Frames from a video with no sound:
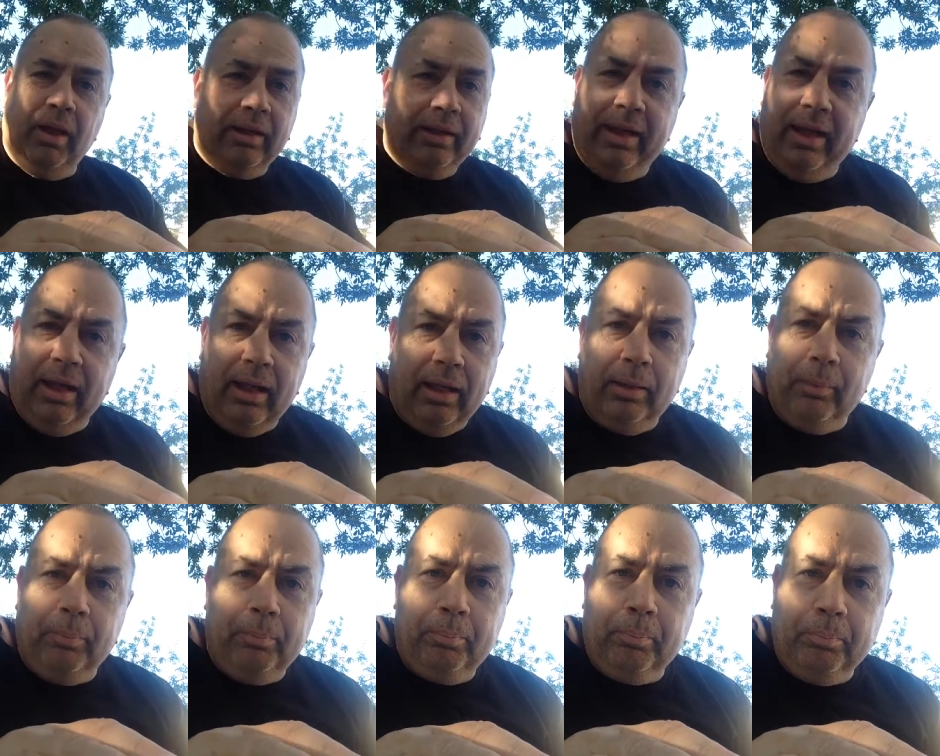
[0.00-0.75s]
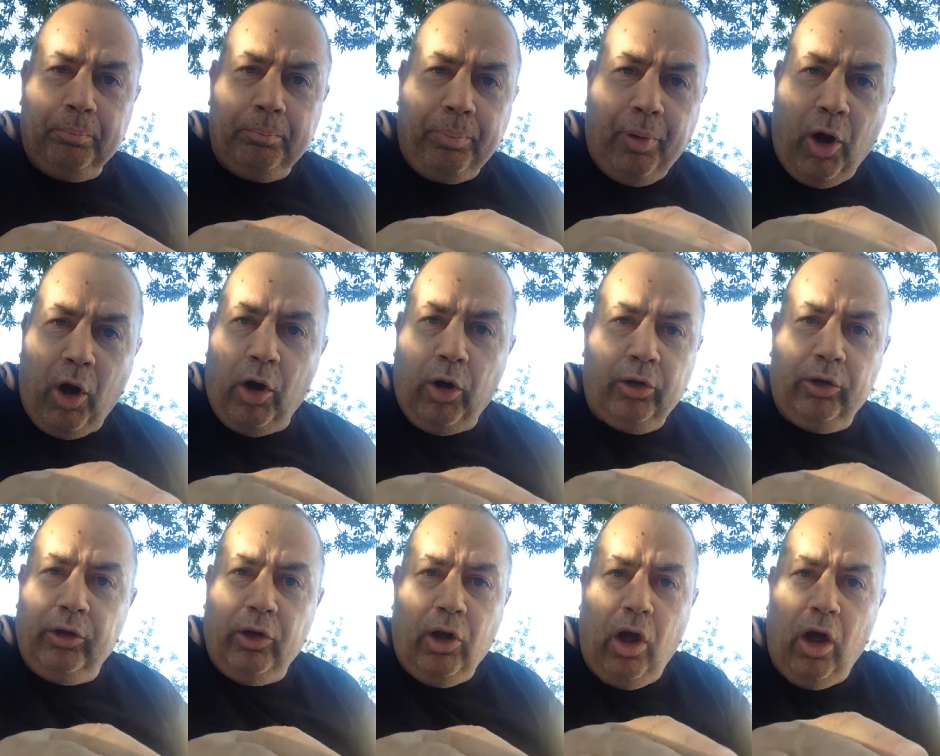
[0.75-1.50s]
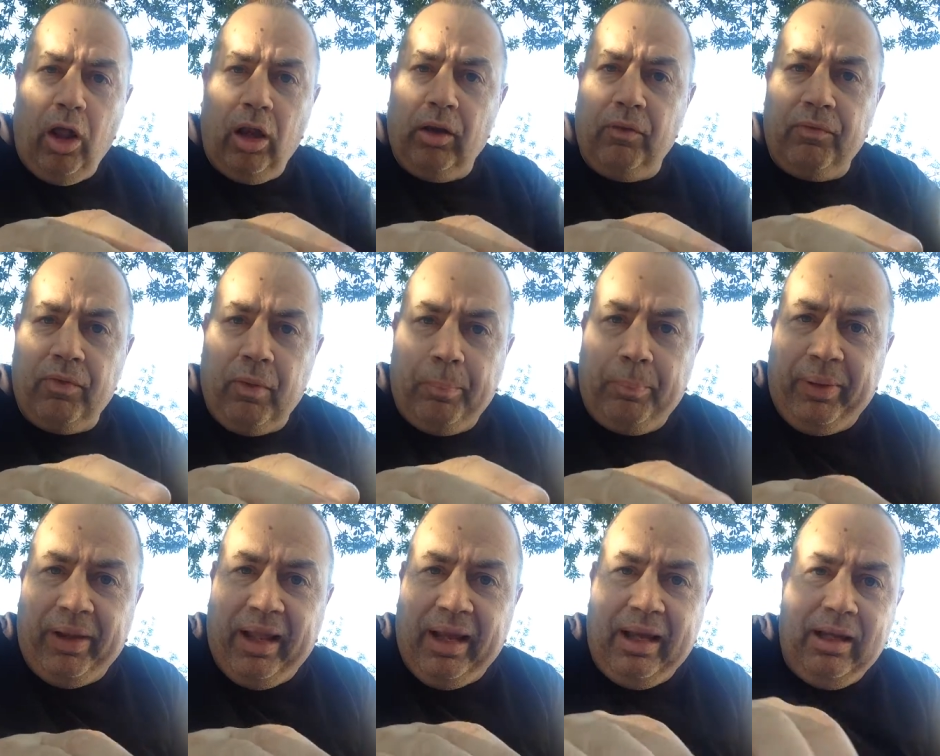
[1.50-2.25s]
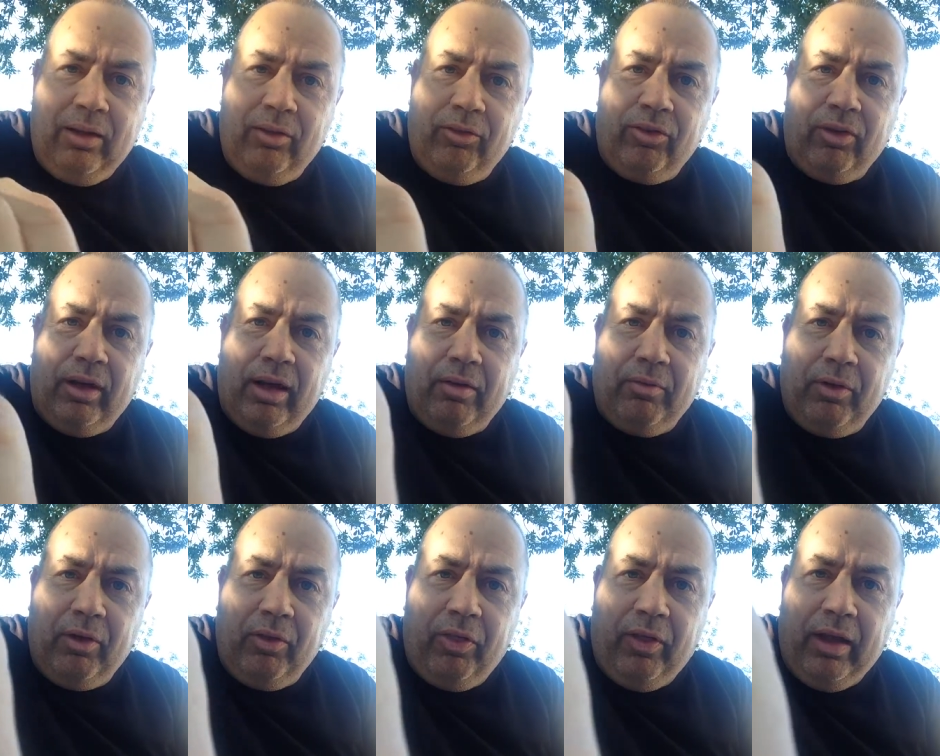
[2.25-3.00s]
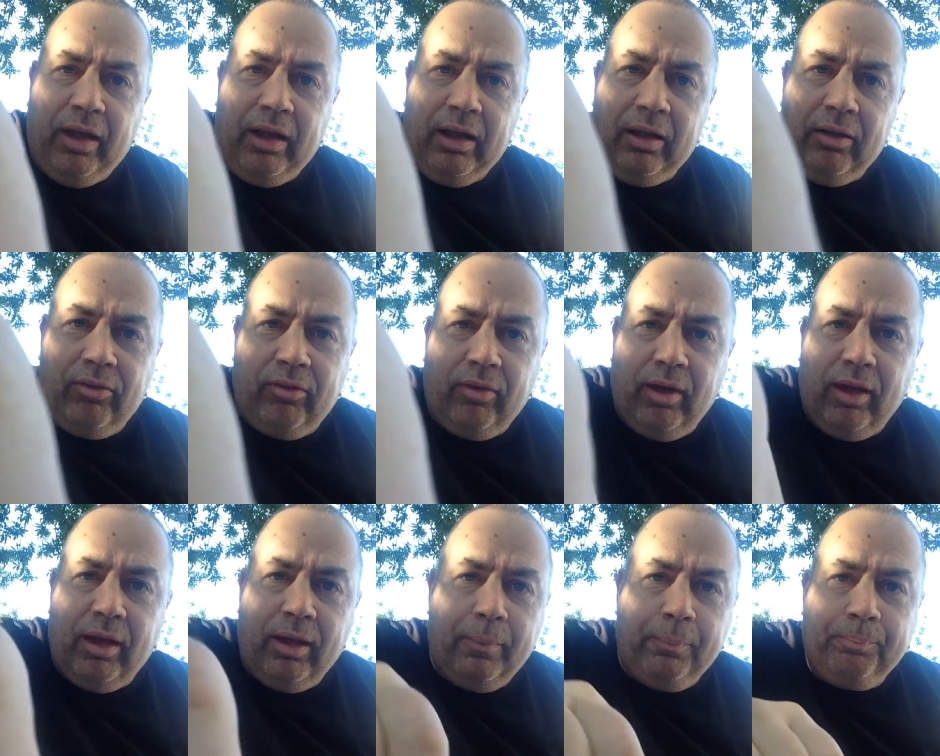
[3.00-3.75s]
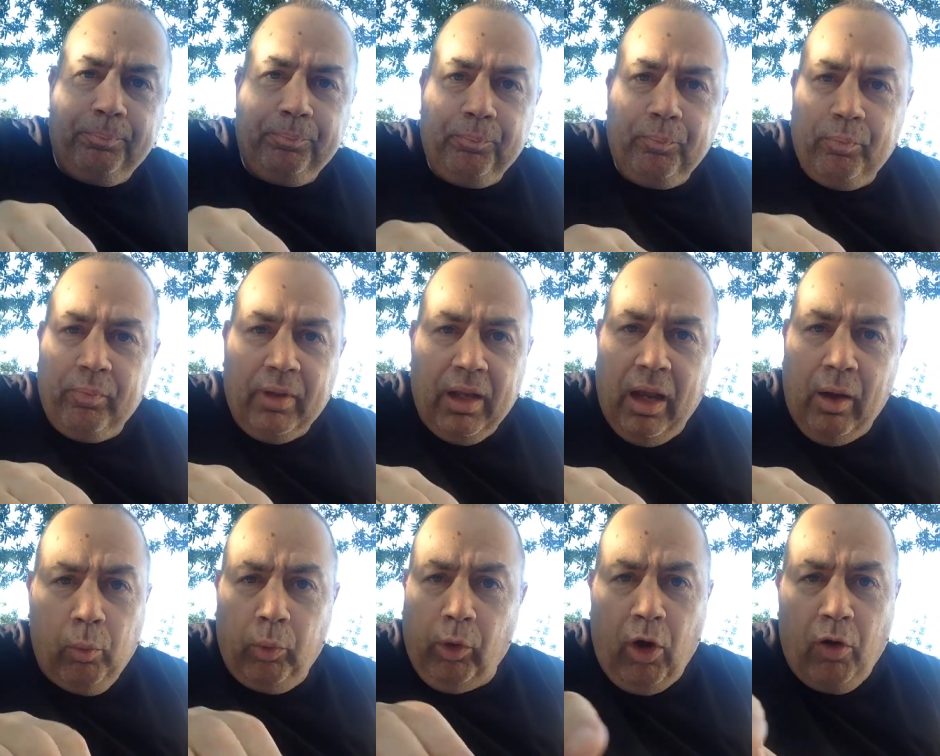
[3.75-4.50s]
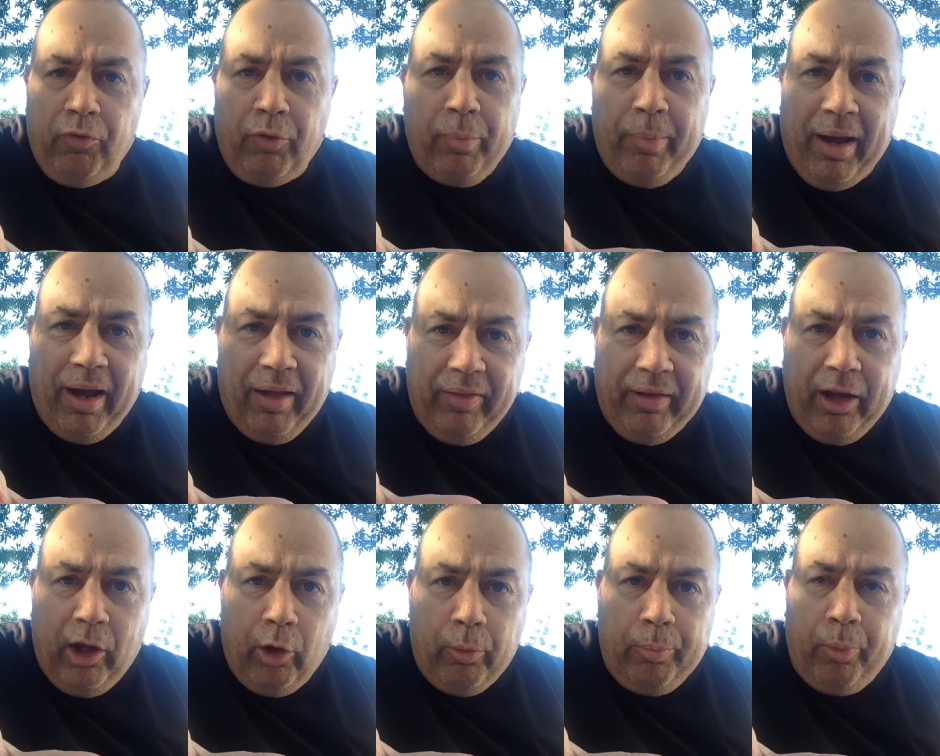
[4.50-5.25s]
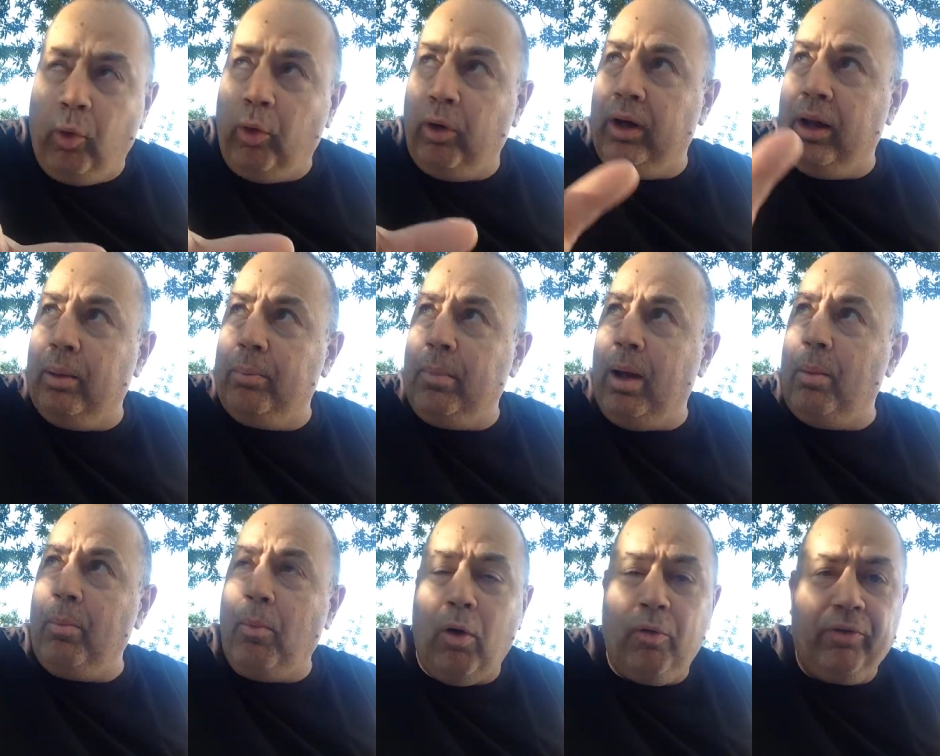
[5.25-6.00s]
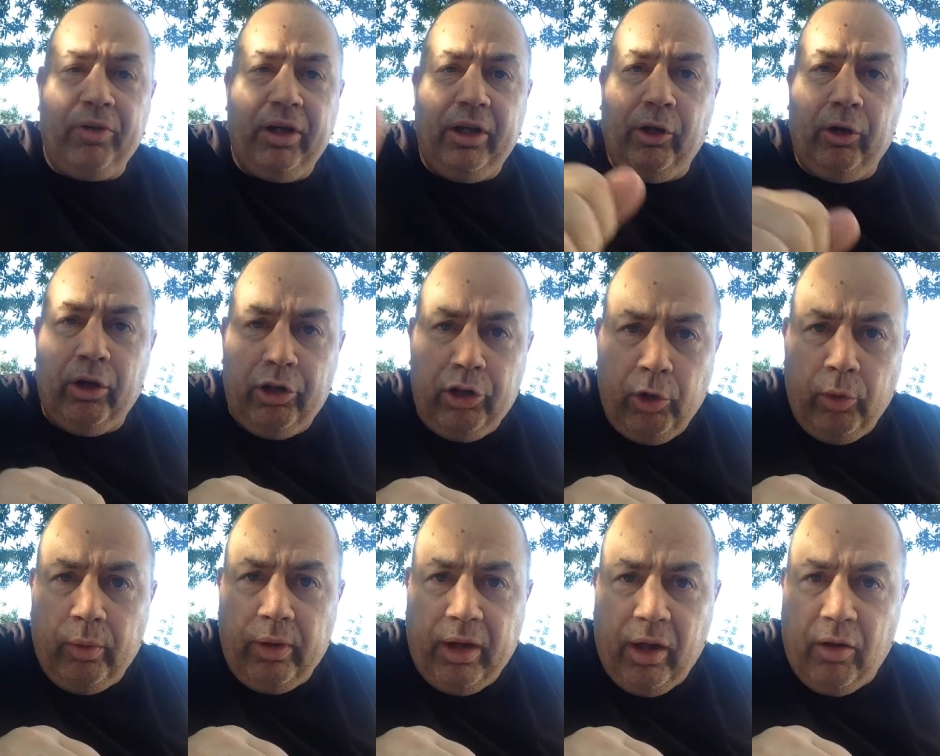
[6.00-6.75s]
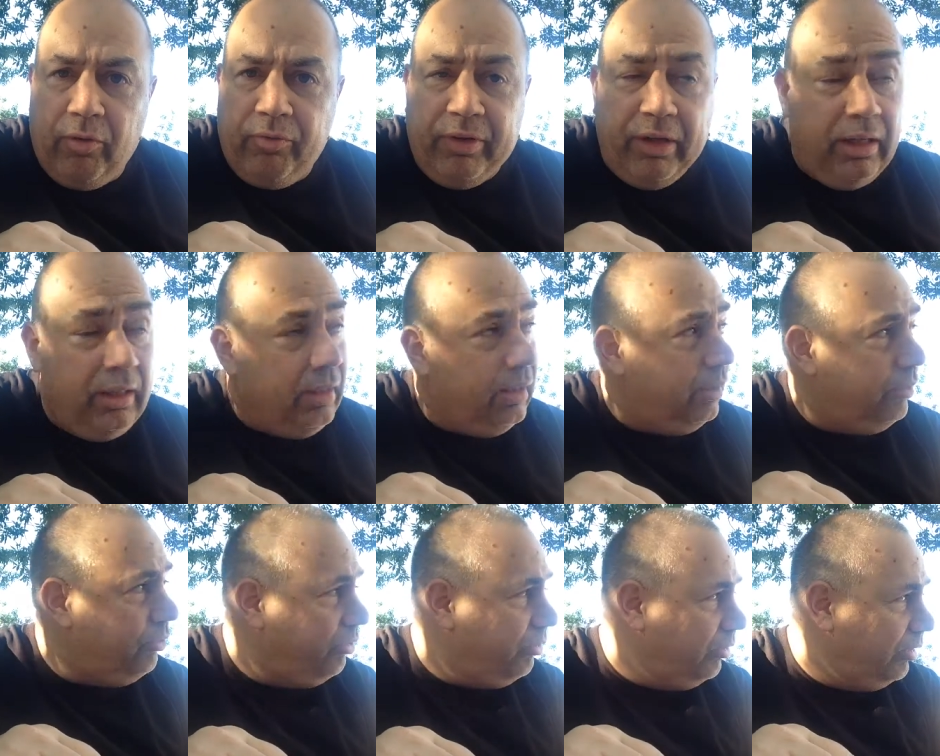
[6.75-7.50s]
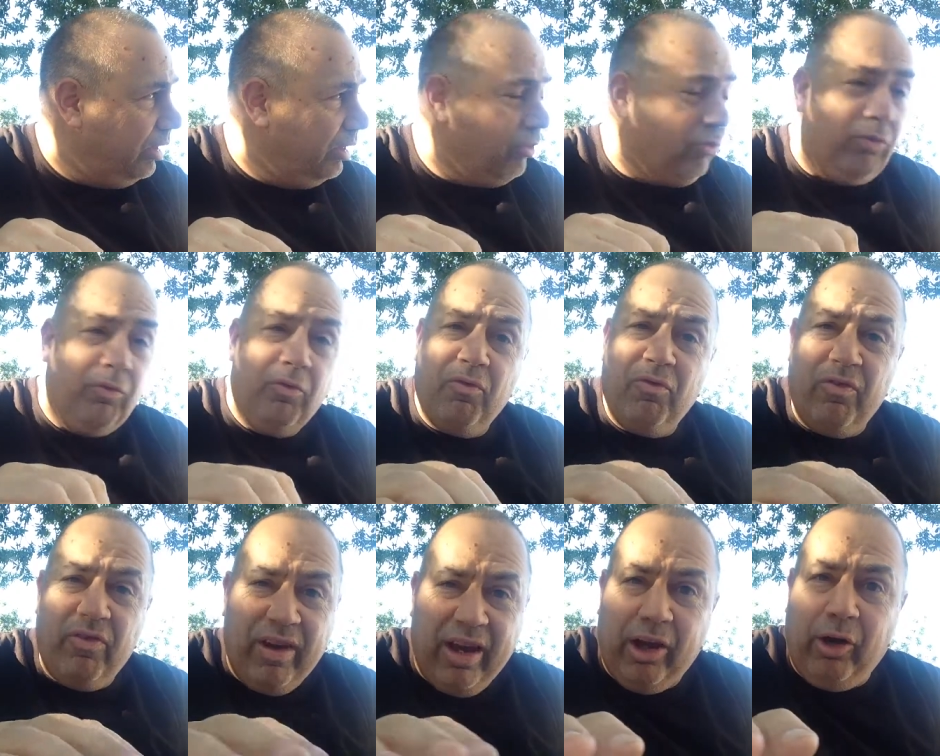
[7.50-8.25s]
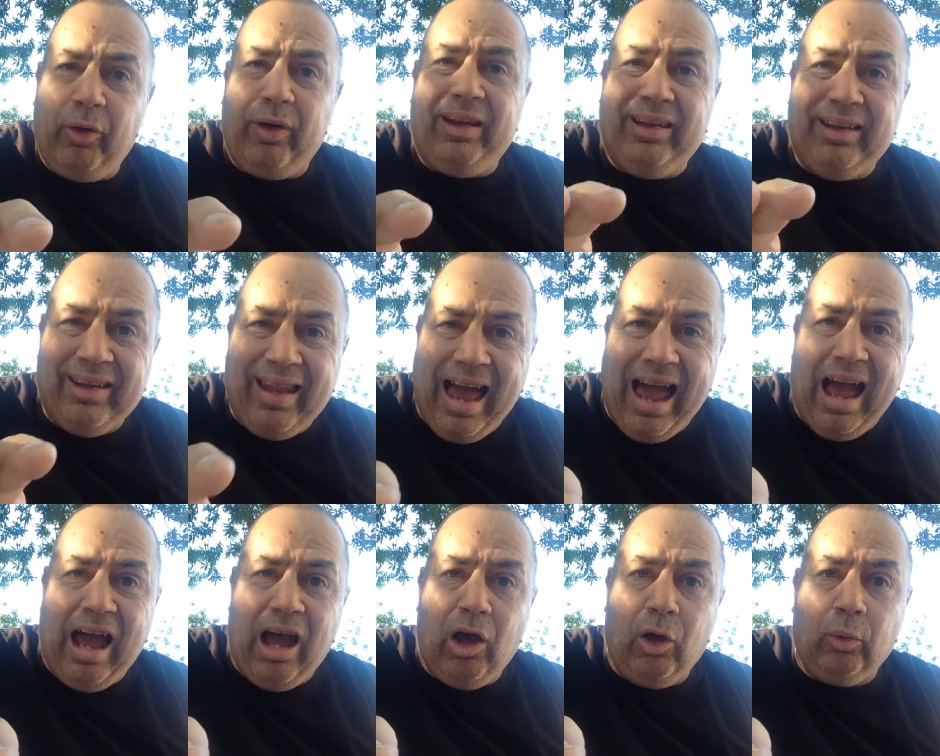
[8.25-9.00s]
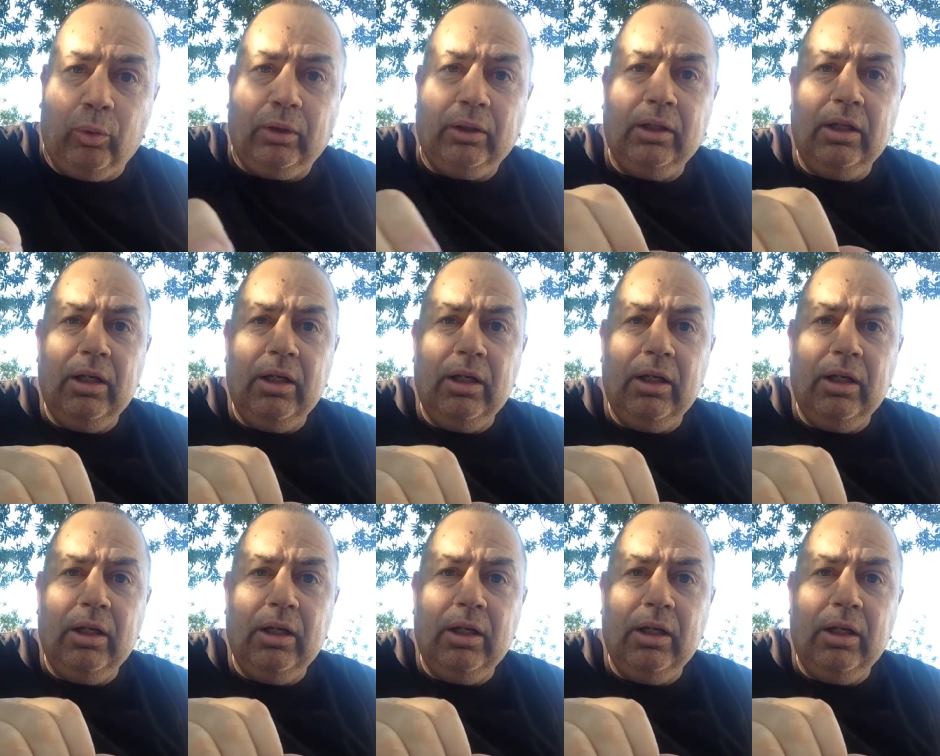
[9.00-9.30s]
again, pardon all of the planes and everything. It's uh, We're over by the airport. I'm, I'm over here at UNLV, and it's, it's very loud.